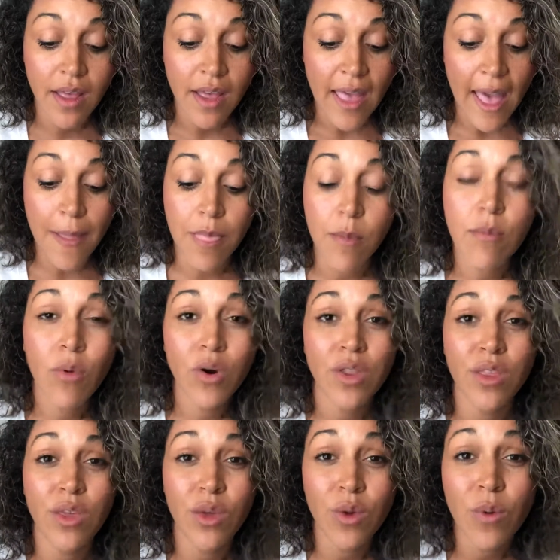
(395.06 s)
And the more that
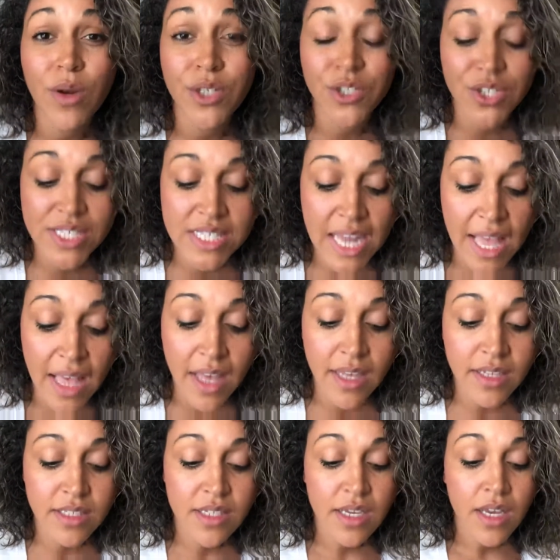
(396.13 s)
you
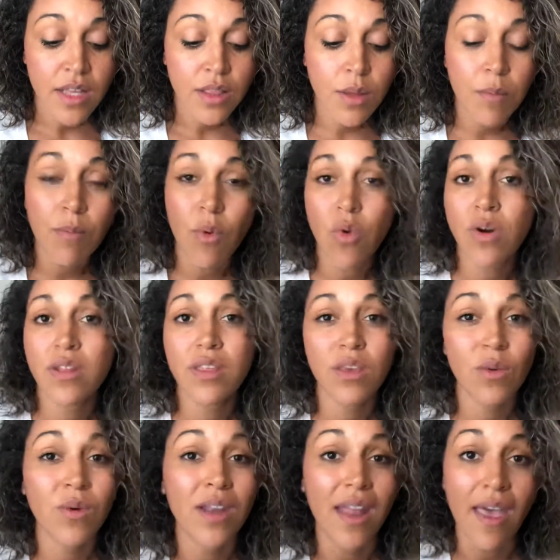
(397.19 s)
understand, the more that you
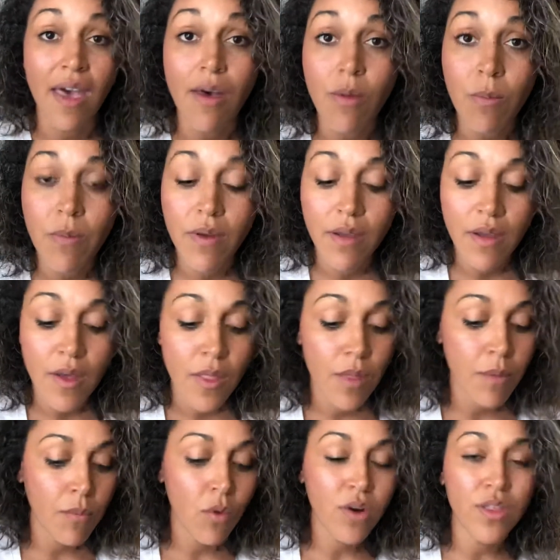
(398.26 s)
can help. The
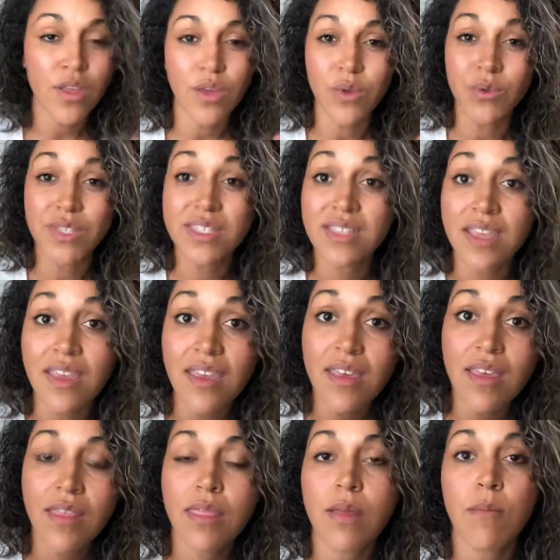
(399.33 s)
more that you see,
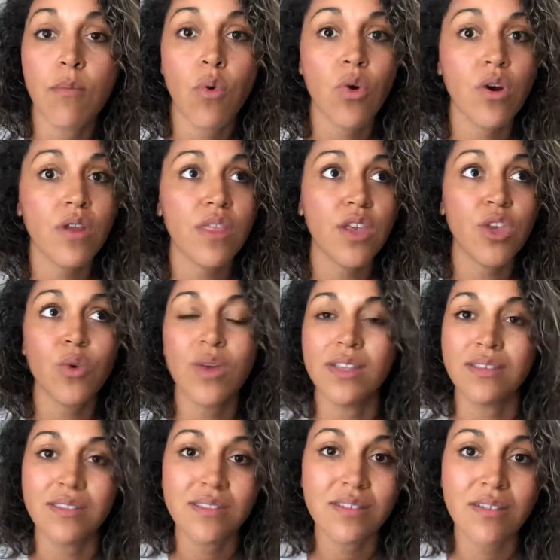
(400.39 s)
the more that you can
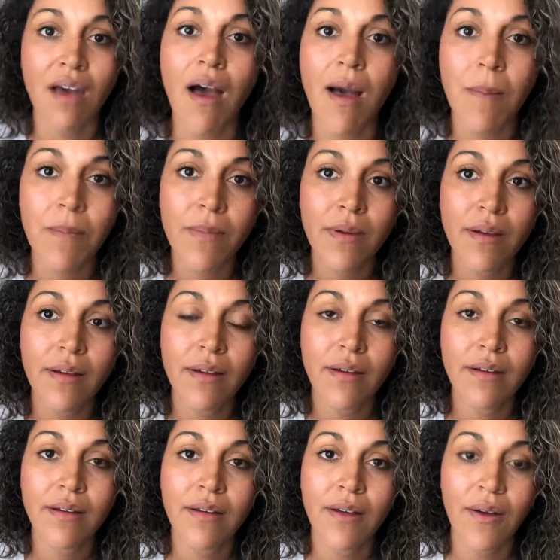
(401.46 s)
stop,
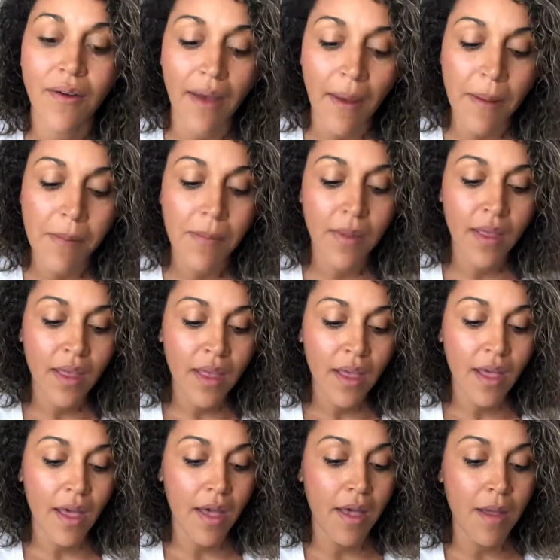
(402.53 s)
okay?
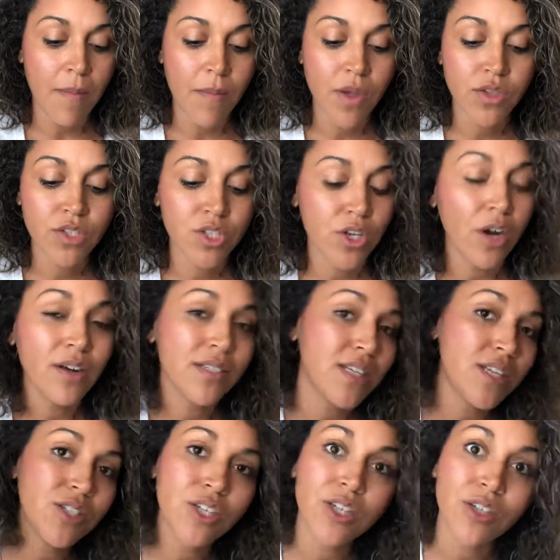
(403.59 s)
Start
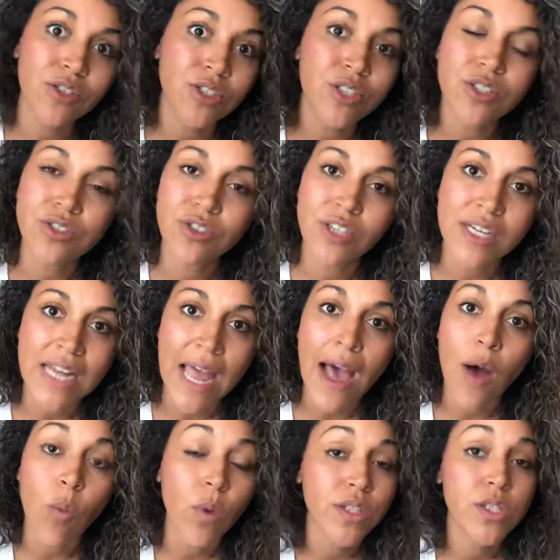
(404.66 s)
teaching your children
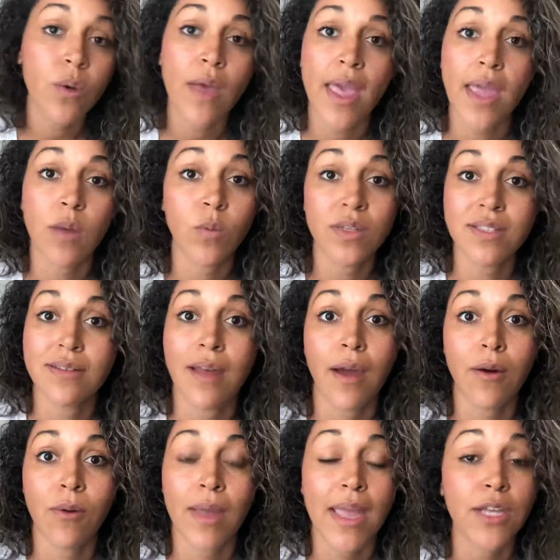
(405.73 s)
now what's okay and what's not
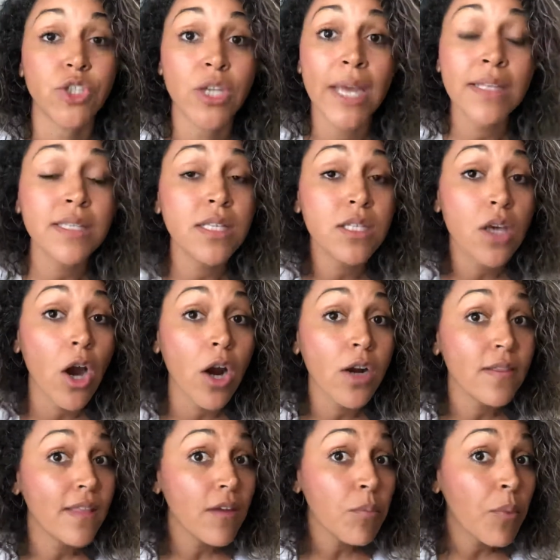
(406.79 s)
okay. Chances are
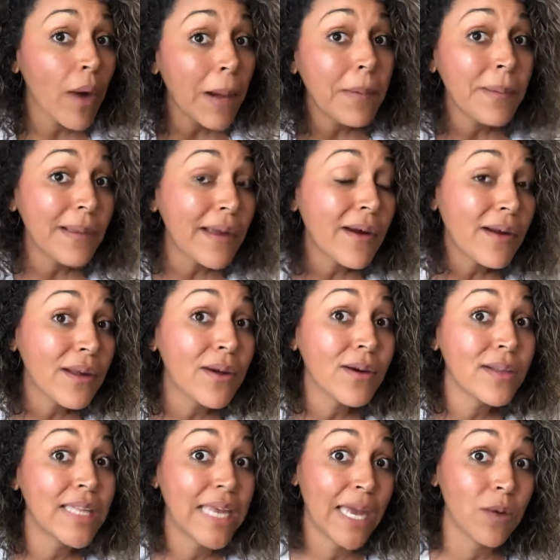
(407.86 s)
they've probably already heard
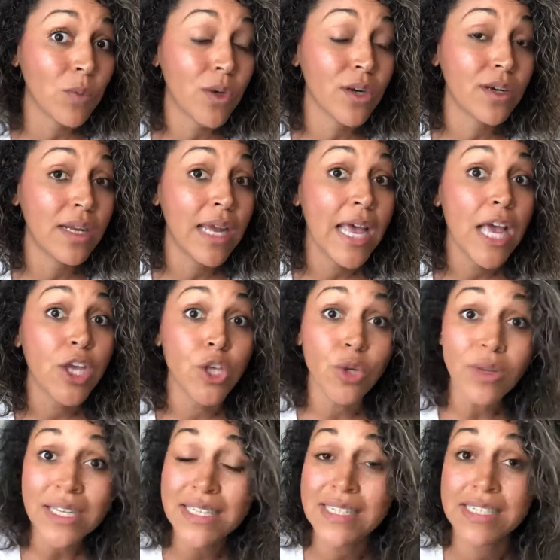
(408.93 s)
the N-word. You
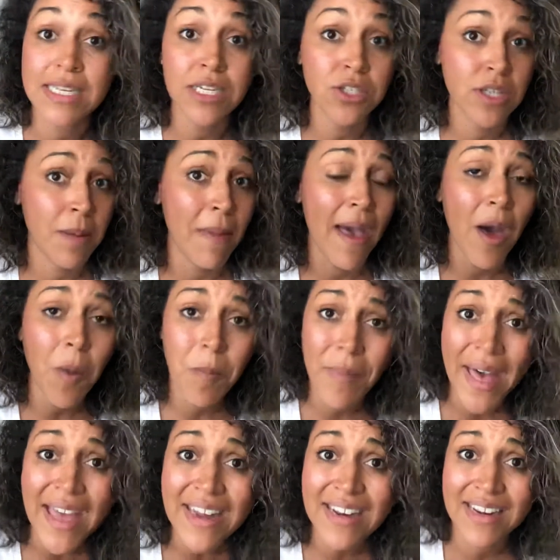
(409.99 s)
need to teach them how
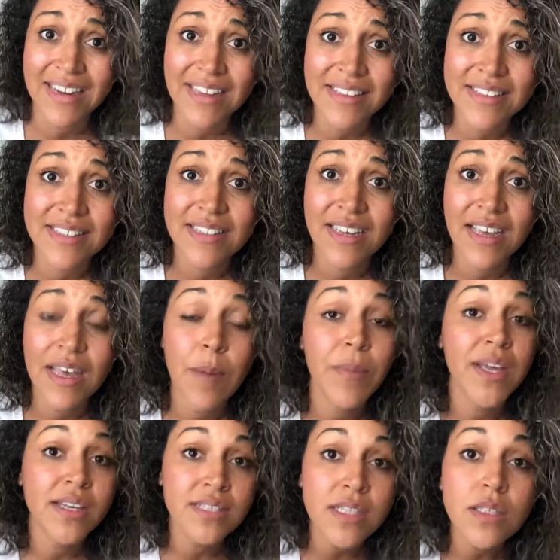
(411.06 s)
bad it is,
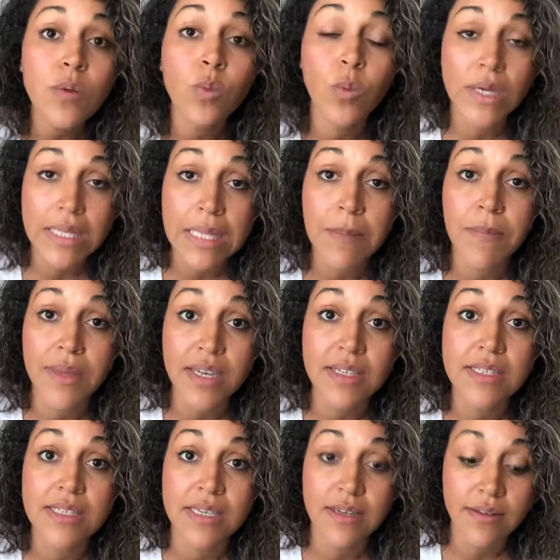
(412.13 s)
because it's a really big
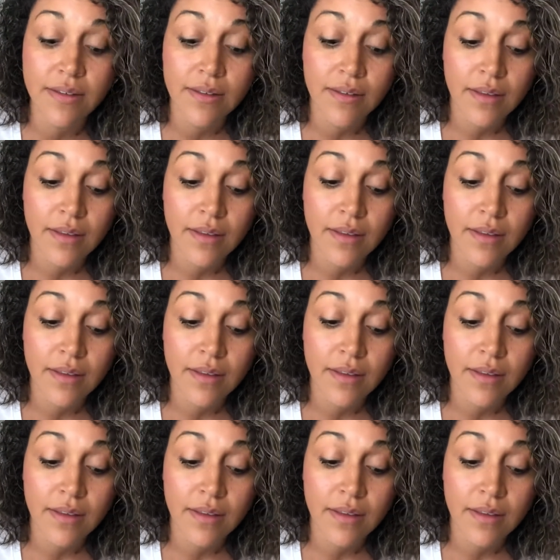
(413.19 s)
deal.